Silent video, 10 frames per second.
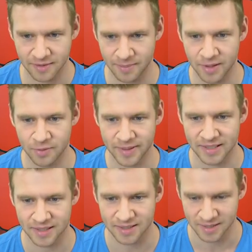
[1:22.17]
The middle
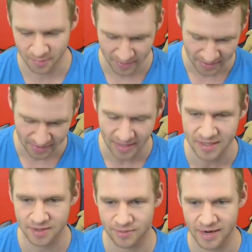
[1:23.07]
bit doesn't spin and
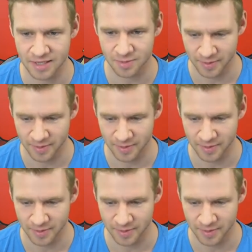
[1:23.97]
that's the raised